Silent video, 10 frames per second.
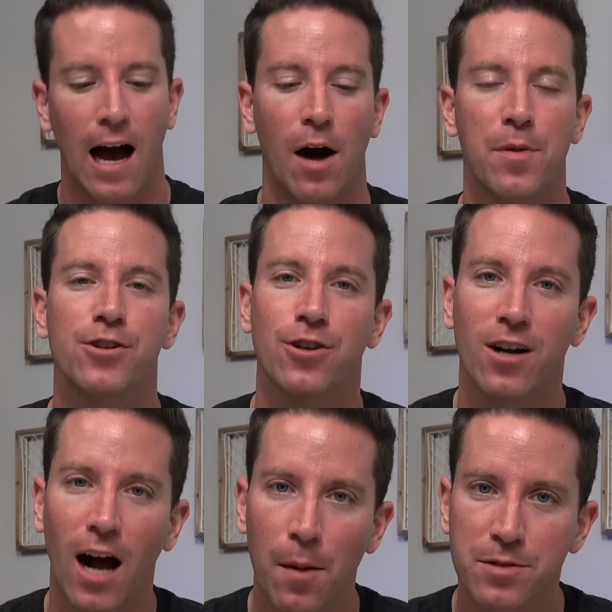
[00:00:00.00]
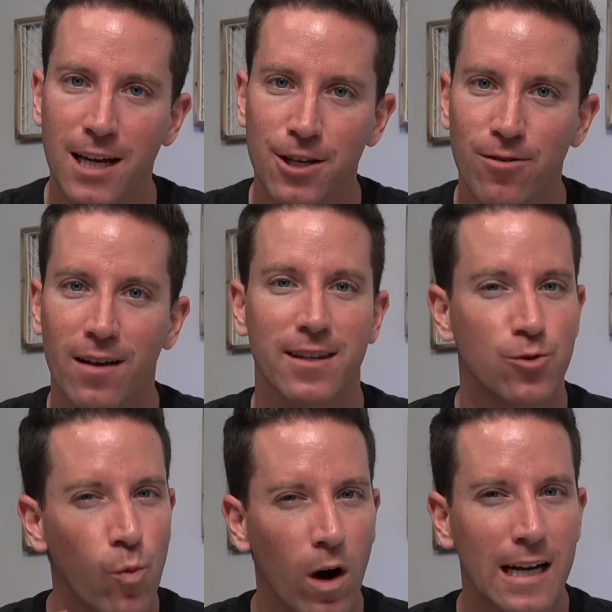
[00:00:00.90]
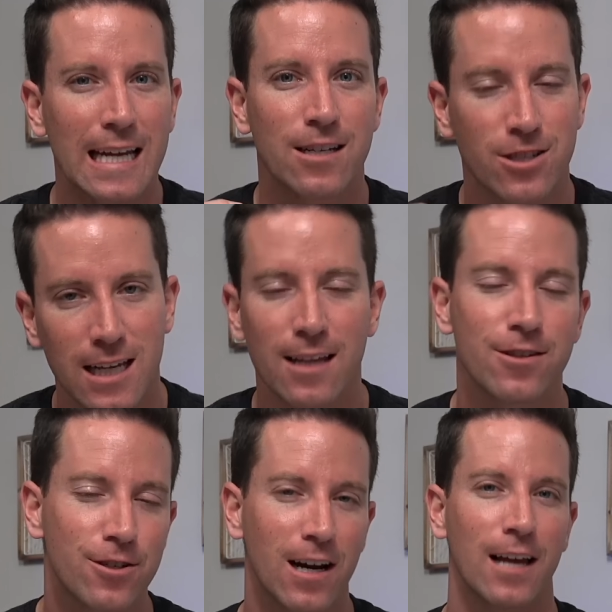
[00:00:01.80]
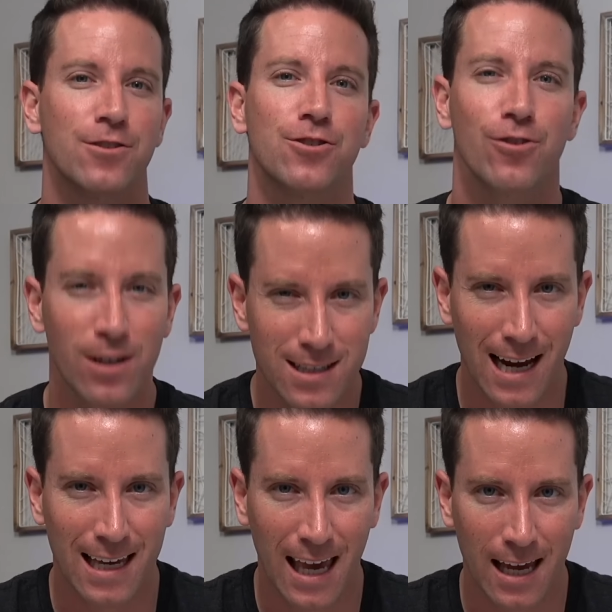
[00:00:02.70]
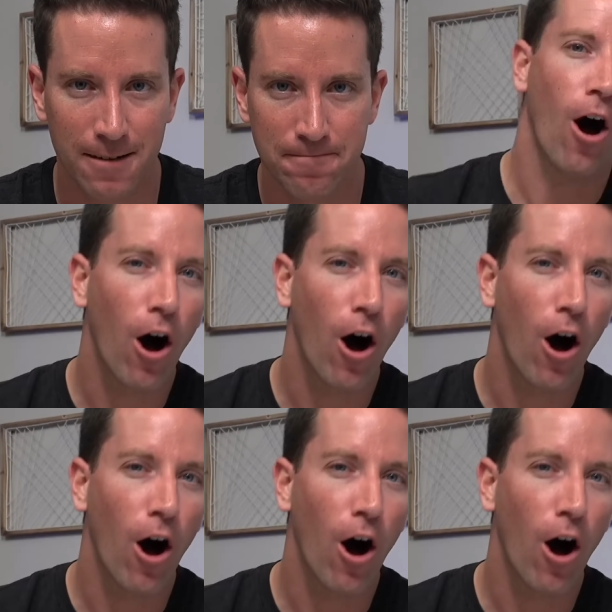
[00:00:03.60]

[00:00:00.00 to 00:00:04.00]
I'll be sure to update you on this 1-inch sensor as soon as I can.